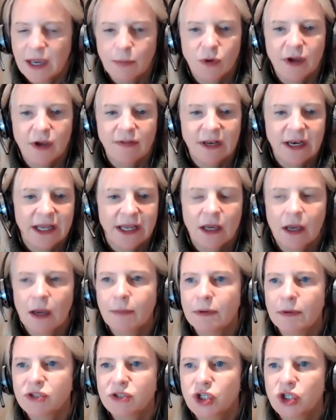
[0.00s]
we'll get the link
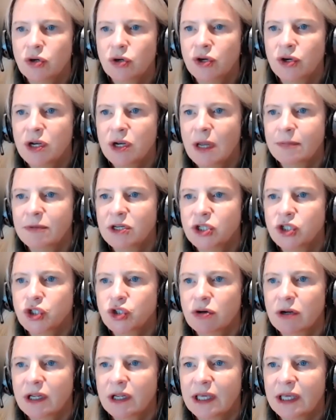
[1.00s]
up. John, I'm going to
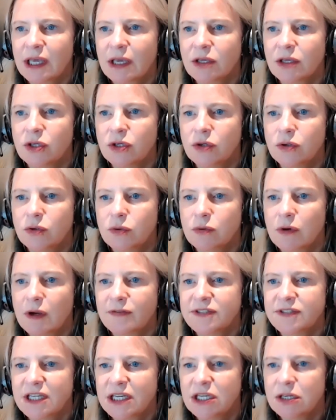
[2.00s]
try and get you, I've
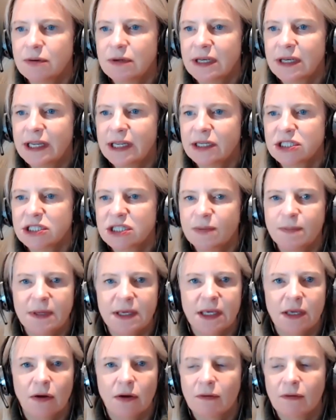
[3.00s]
sent you a link to
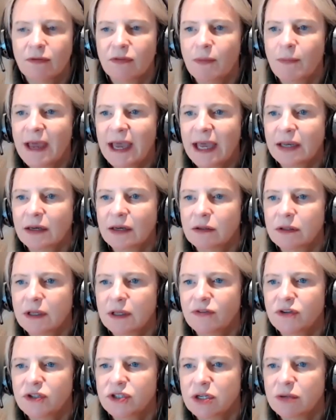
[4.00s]
be on the panel.
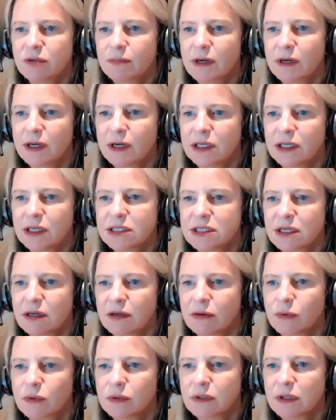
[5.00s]
If you don't mind,
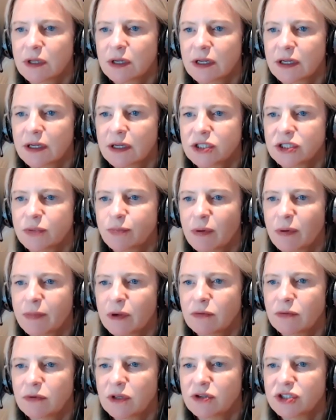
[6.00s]
I'd like to
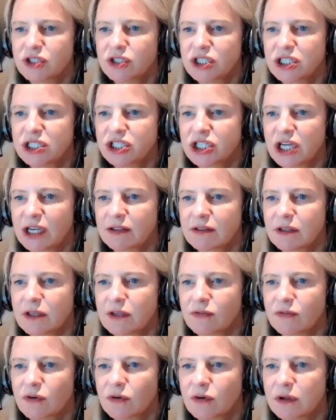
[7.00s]
promote you. So just check that
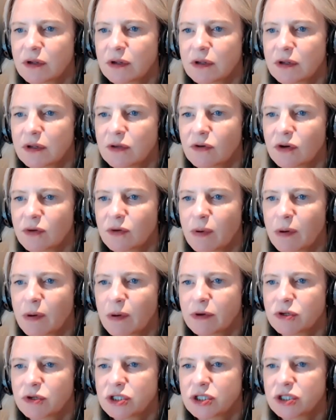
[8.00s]
you've got a
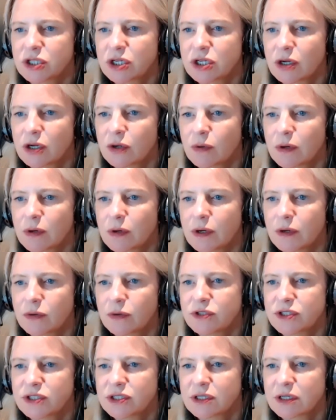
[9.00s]
promotion to
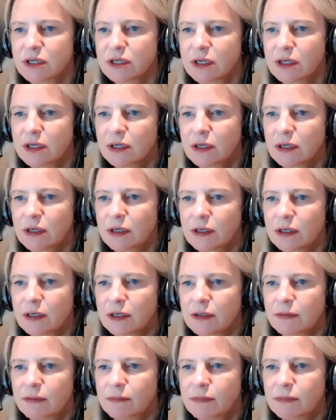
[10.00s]
co-host.
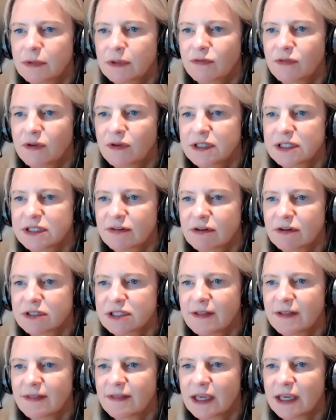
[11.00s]
If necessary, I'll
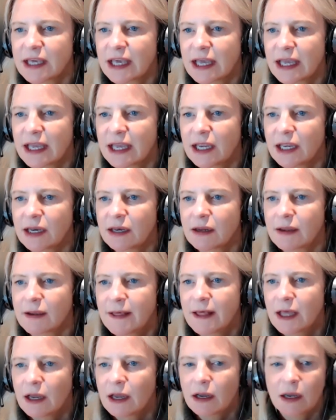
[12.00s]
send that again.
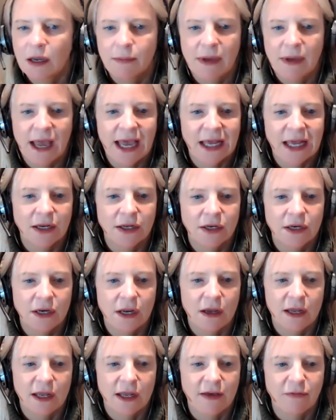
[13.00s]
Alan,
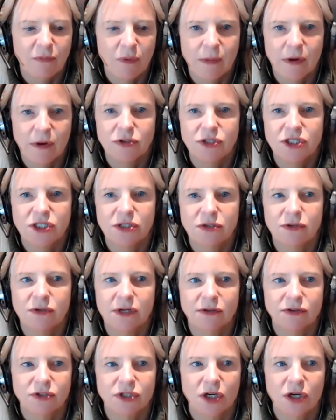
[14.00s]
I have promoted you
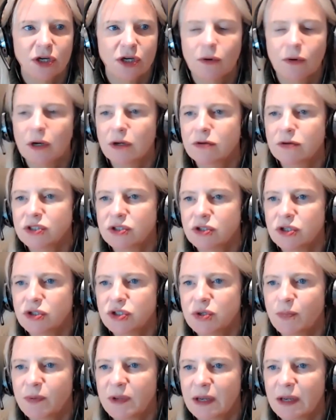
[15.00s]
now to co-host, so you
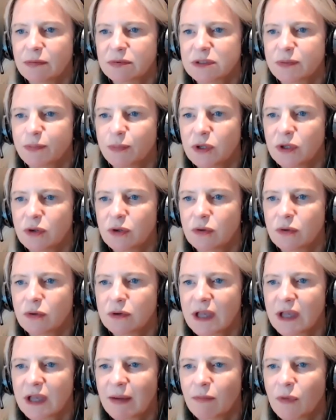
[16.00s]
should be able to put your
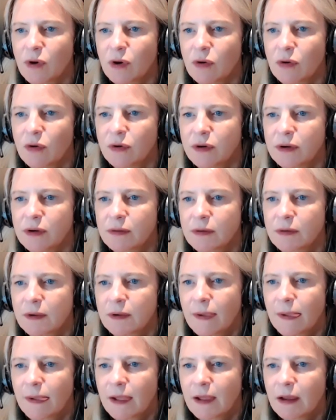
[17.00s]
camera on,
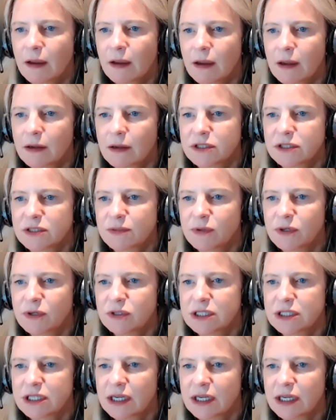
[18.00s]
because it'd be
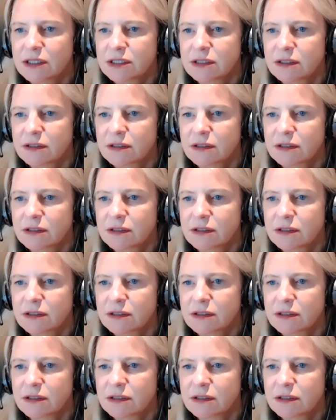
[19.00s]
good to get.